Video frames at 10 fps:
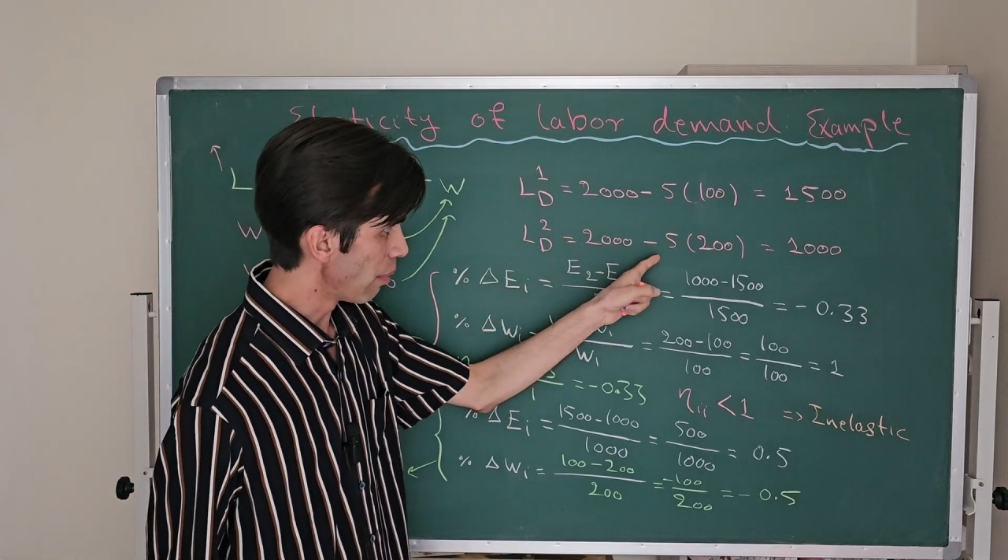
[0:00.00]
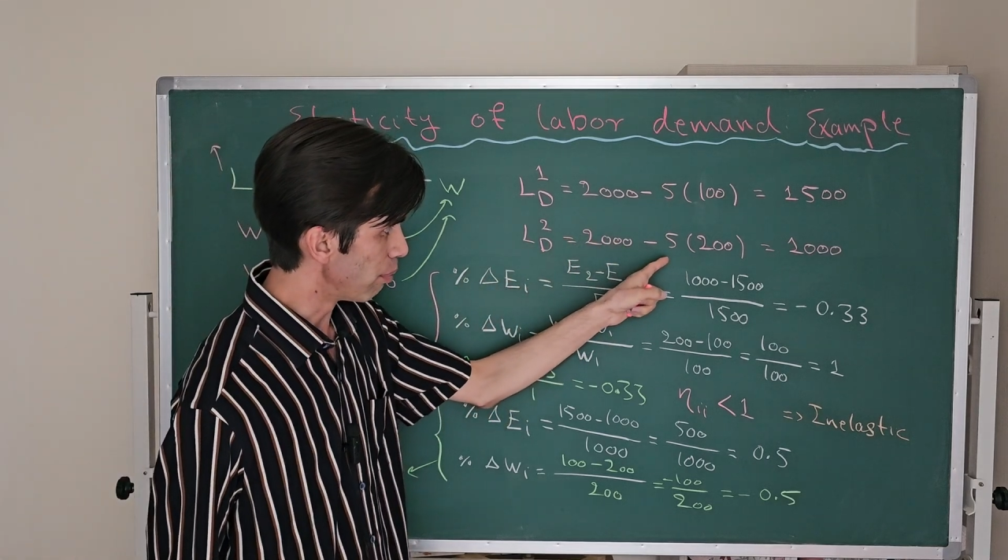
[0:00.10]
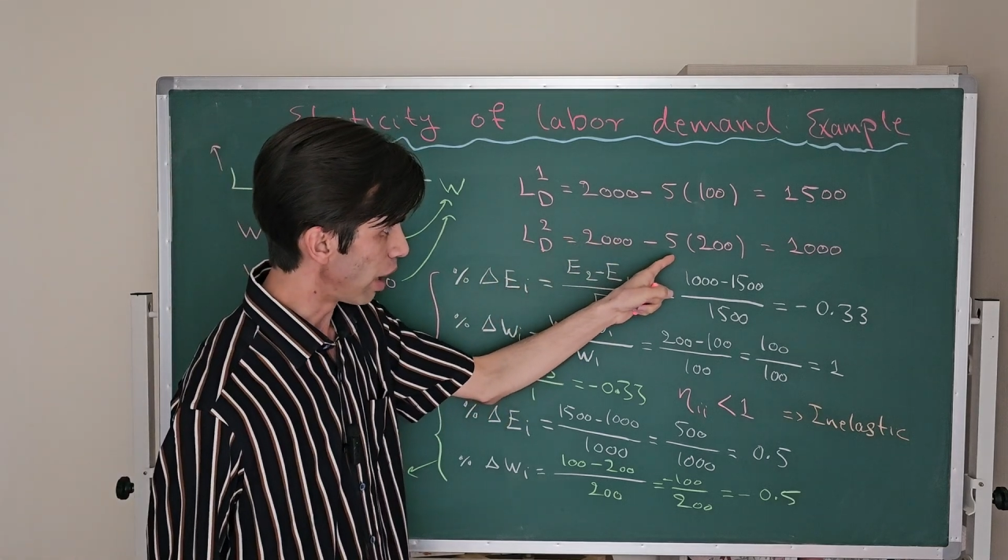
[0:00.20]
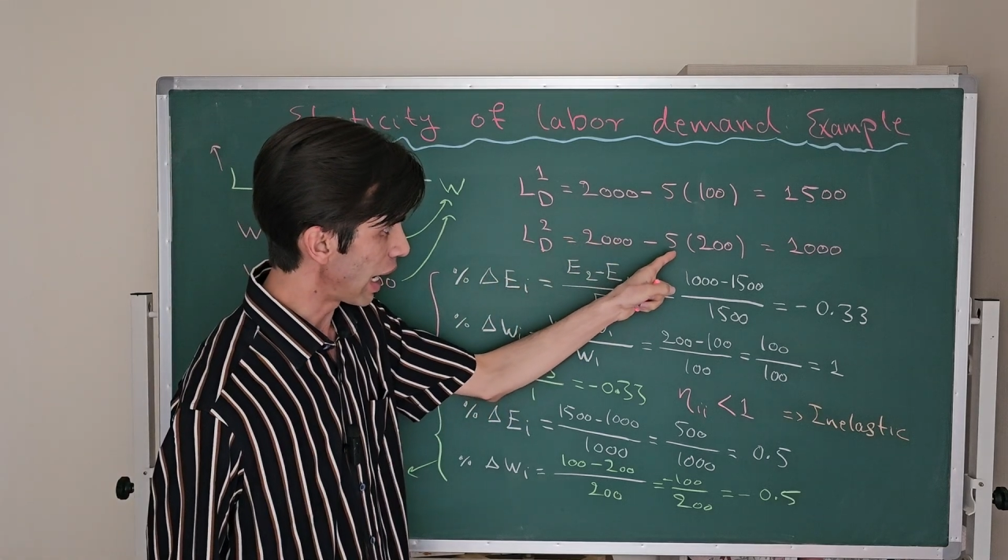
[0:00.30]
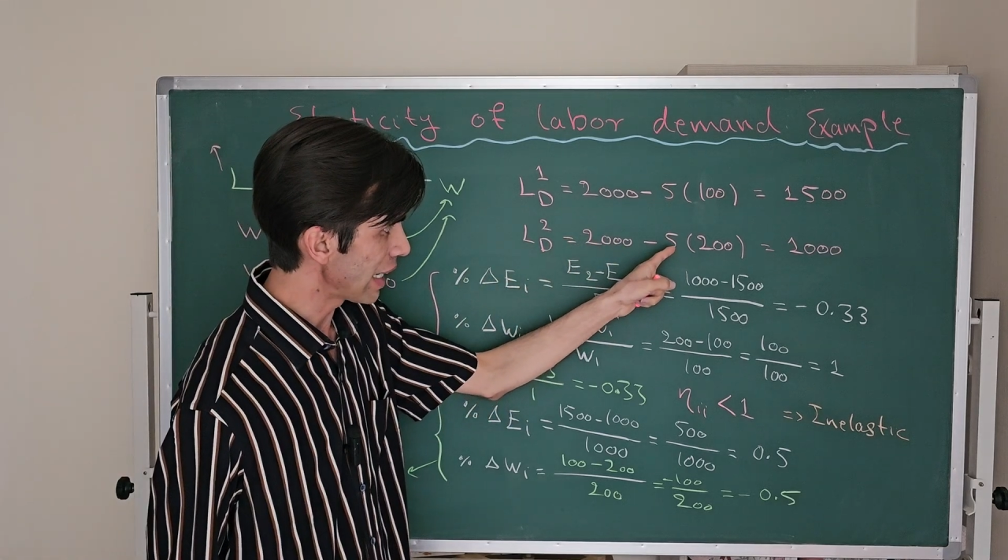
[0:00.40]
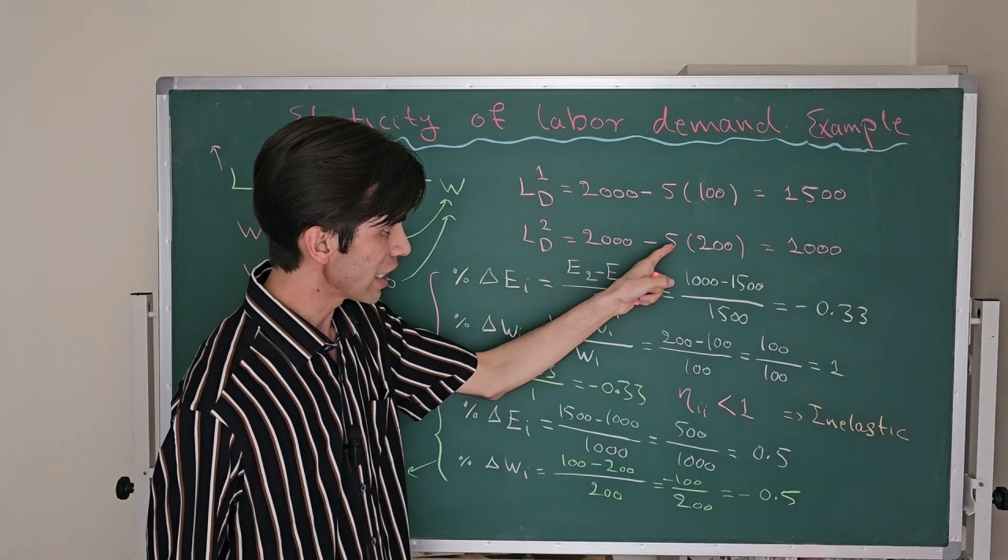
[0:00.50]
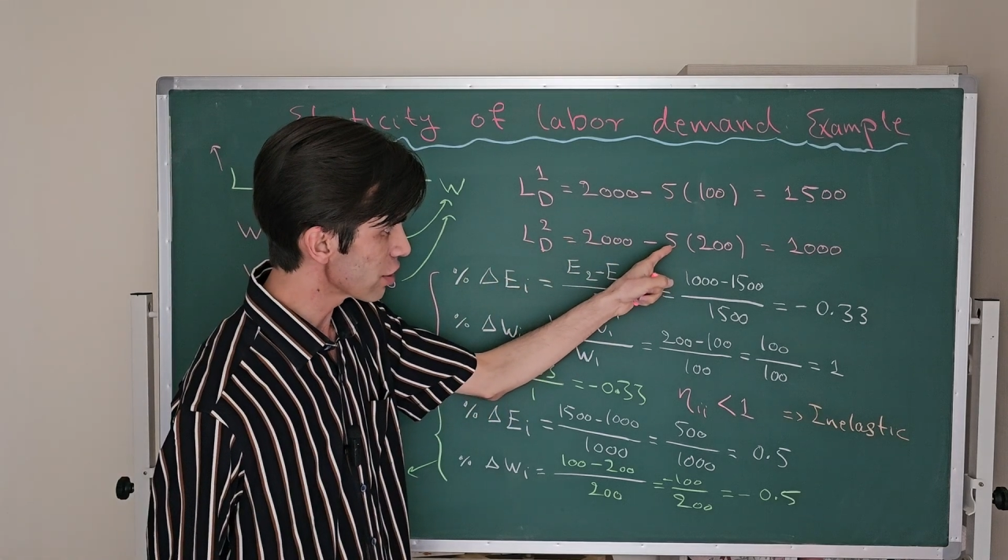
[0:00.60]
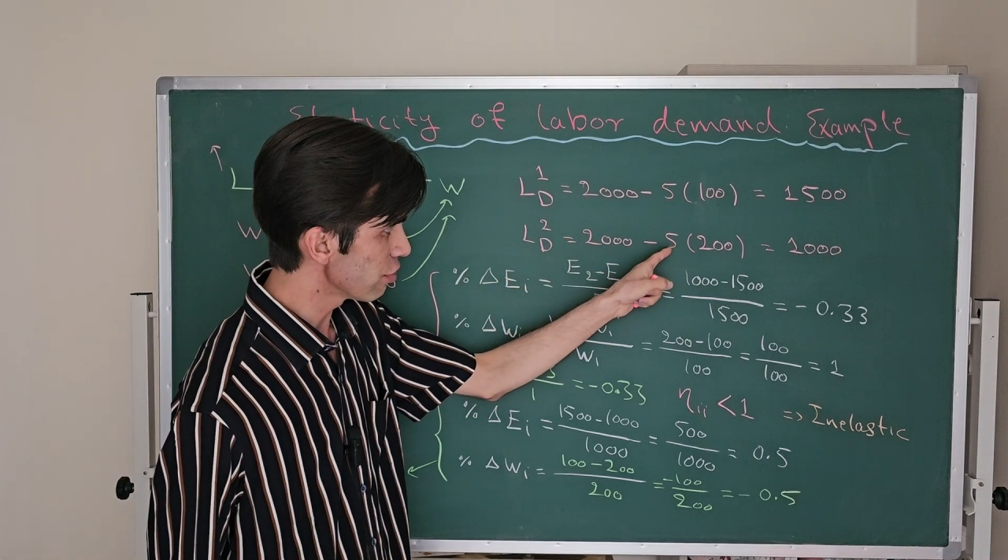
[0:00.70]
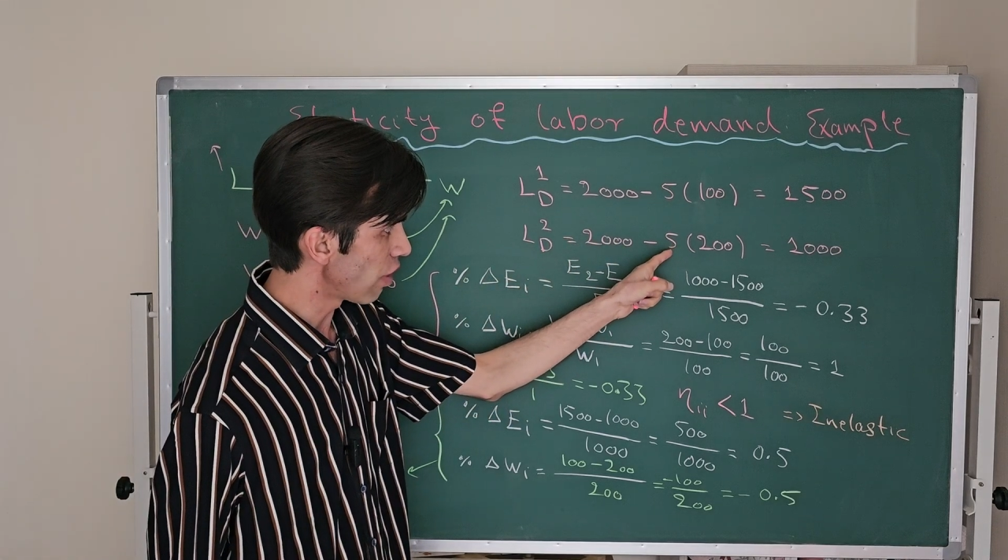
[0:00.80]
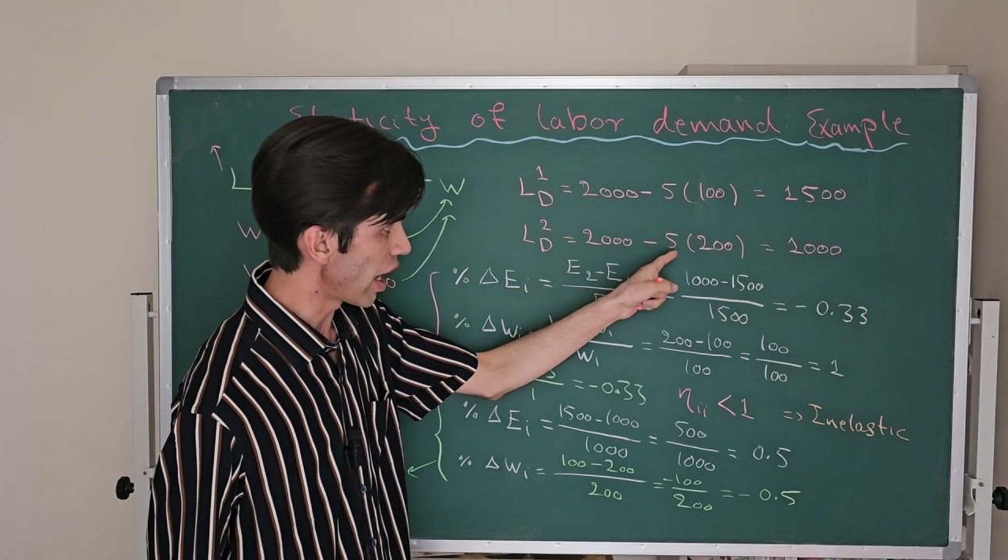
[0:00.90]

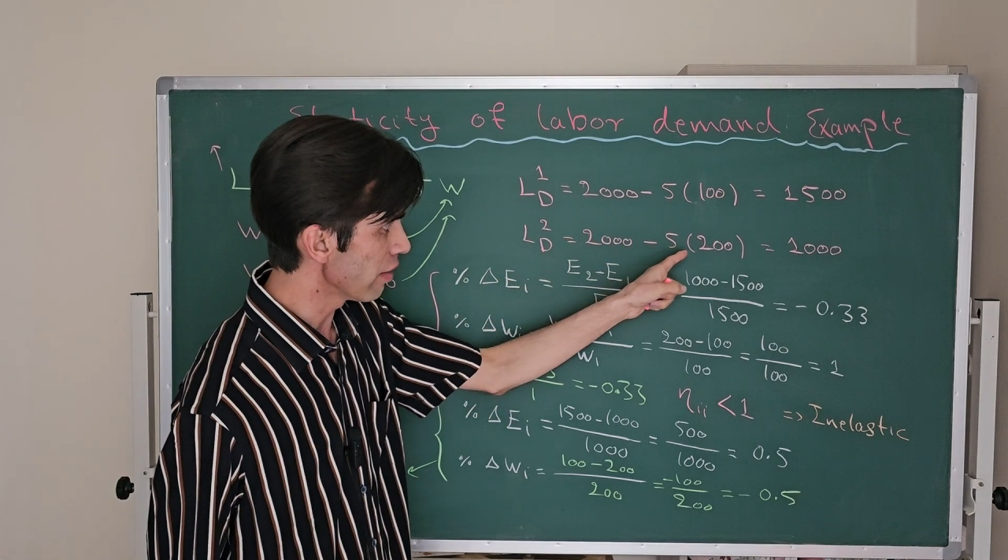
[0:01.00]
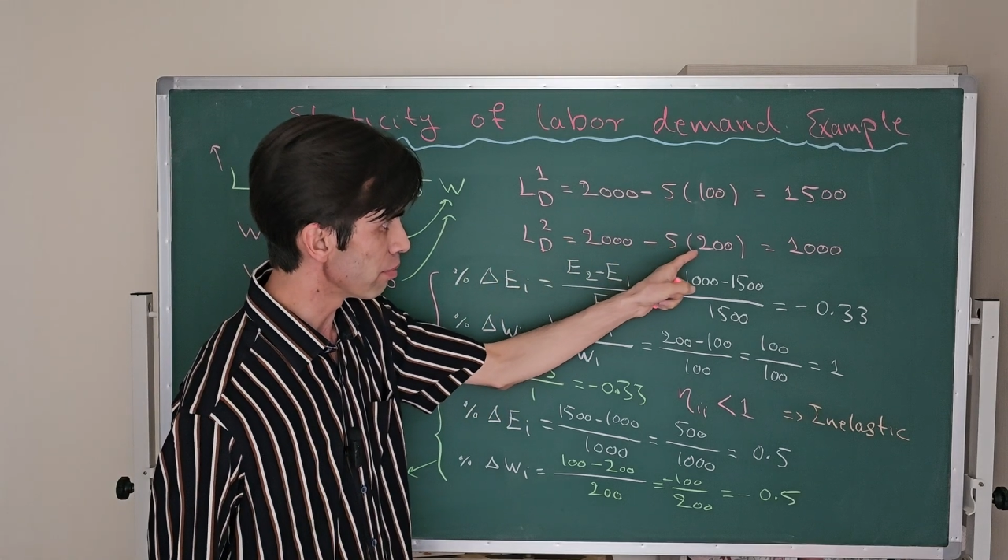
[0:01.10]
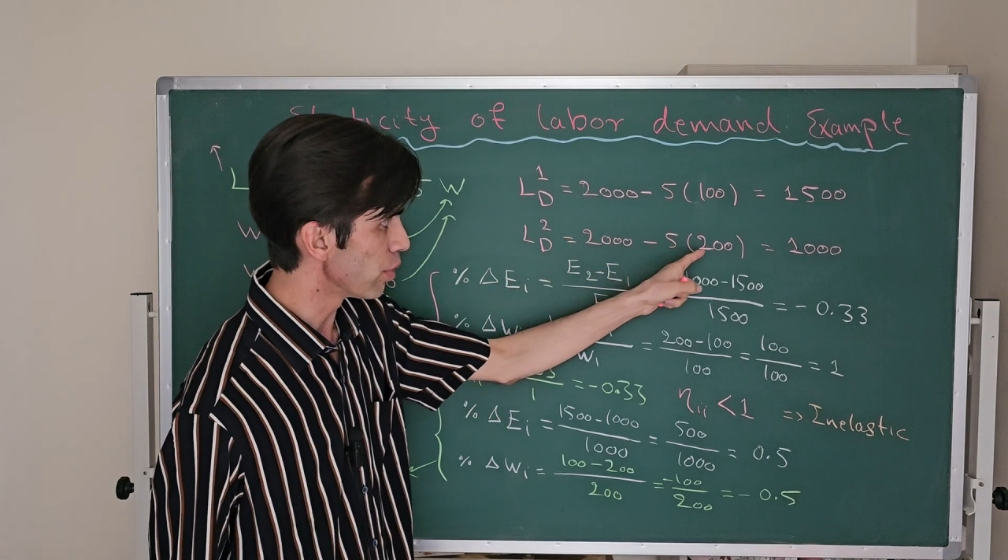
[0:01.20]
minus 5